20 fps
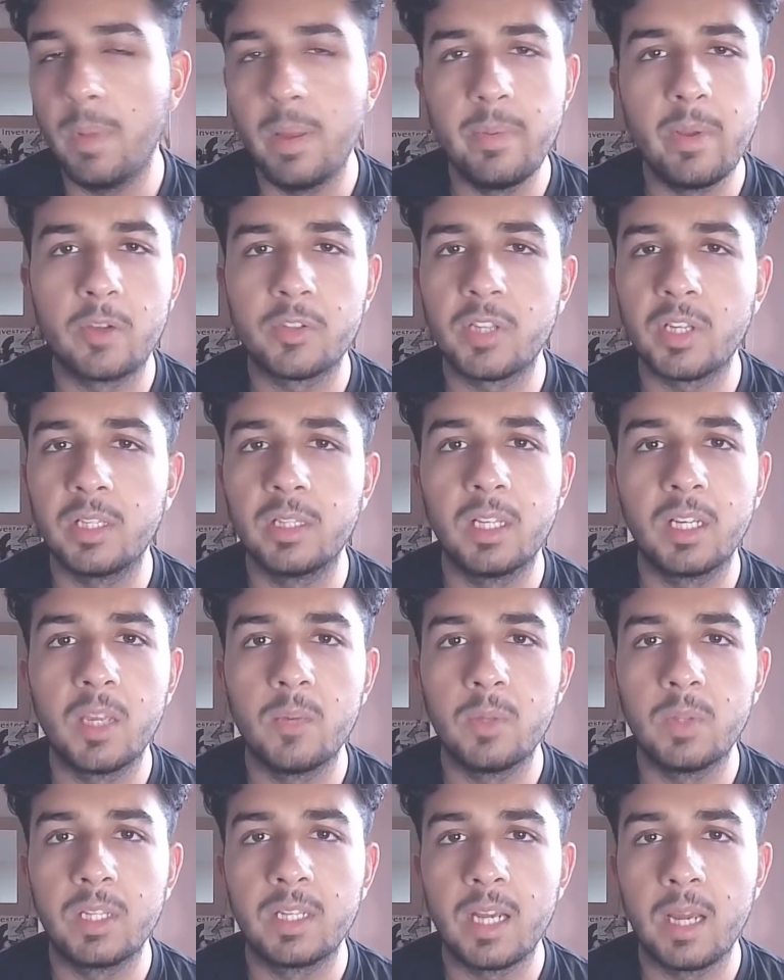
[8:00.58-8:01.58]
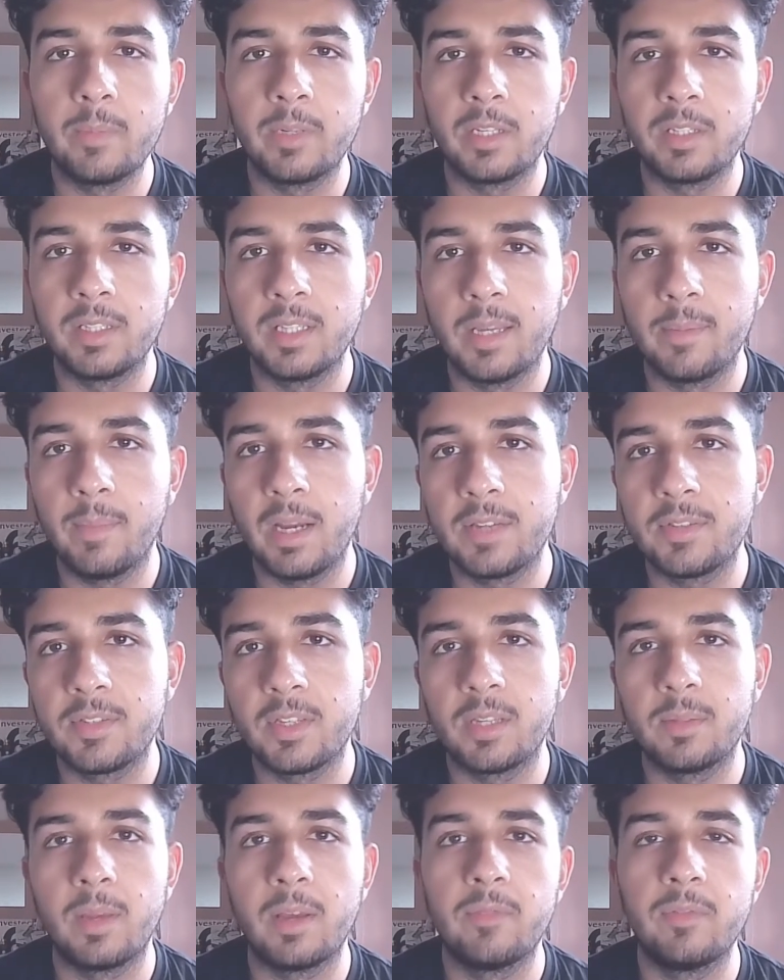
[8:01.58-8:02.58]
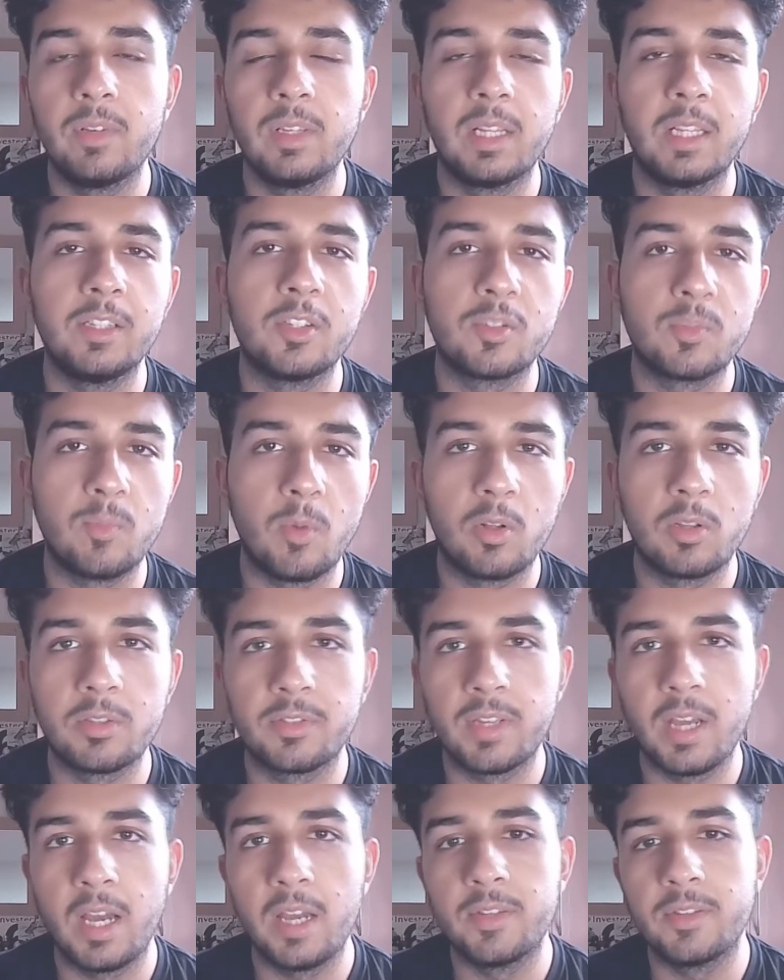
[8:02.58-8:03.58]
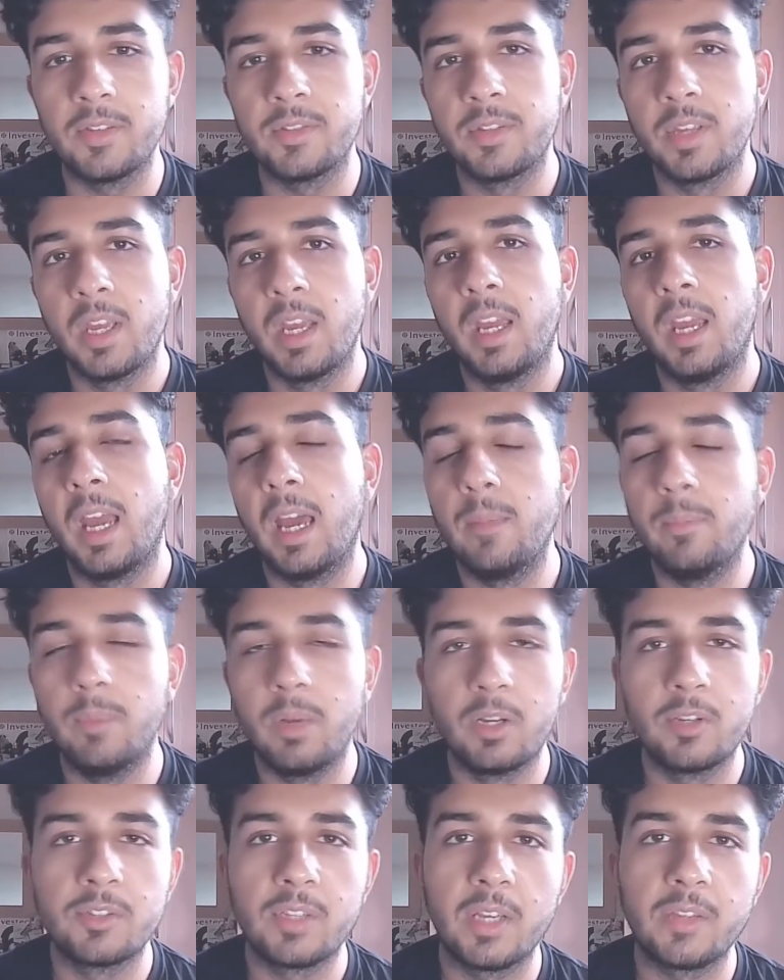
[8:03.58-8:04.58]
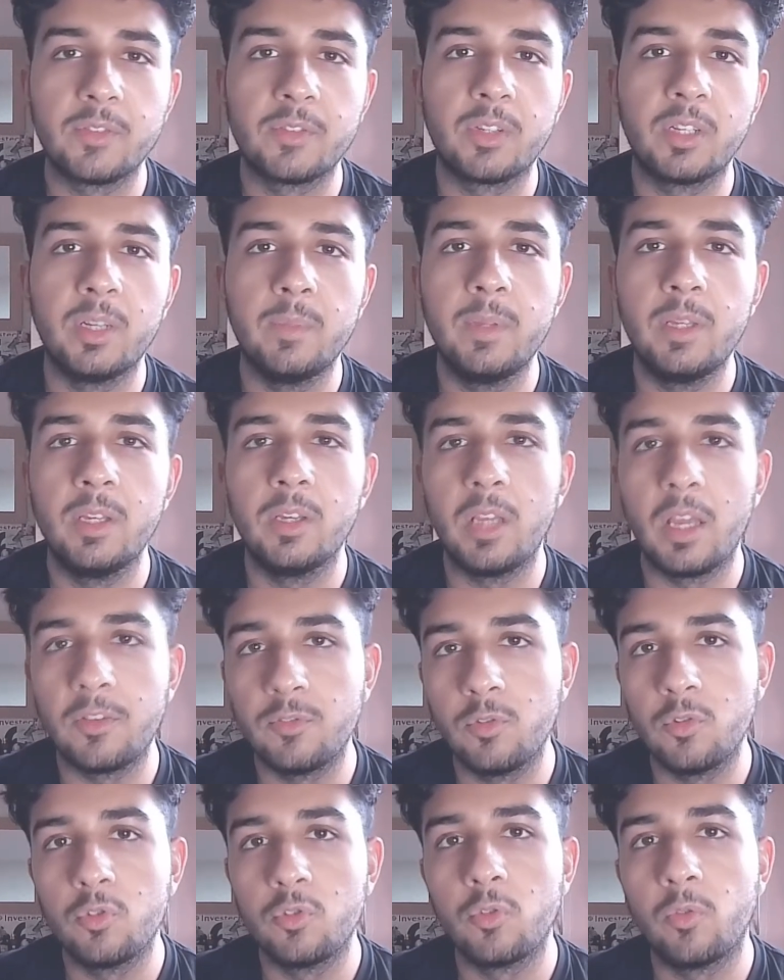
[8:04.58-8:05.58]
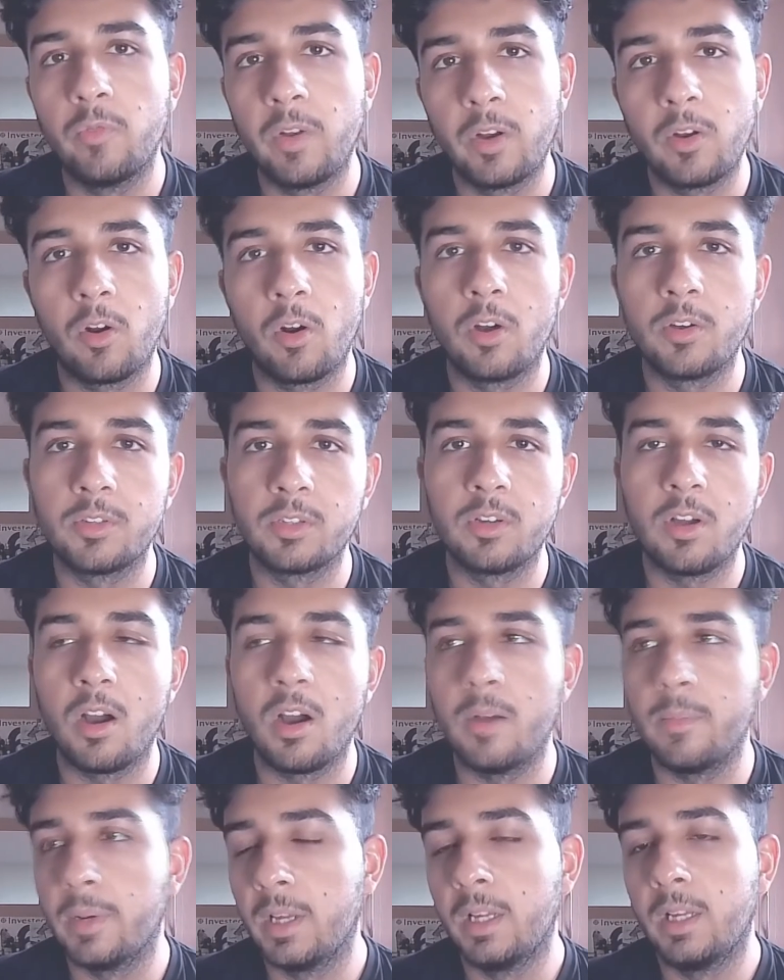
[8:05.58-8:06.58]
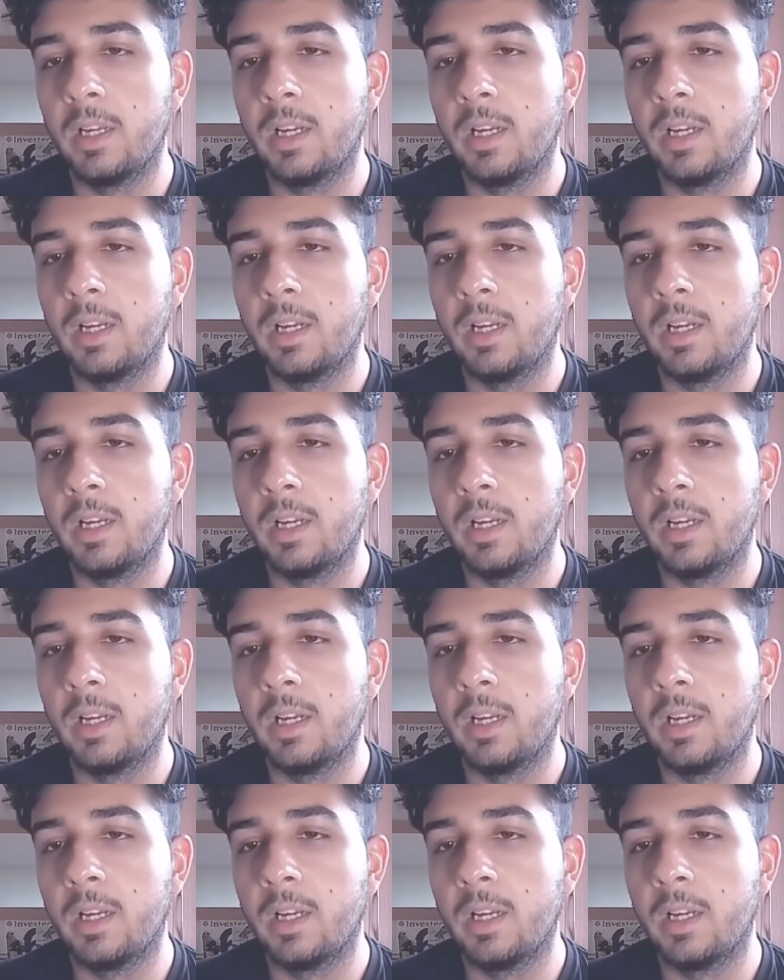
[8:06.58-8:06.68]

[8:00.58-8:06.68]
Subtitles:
I was unlucky with the timing not to get my size, but I feel like the smaller sizes and bigger sizes are going to be, as usual, very hard to cop.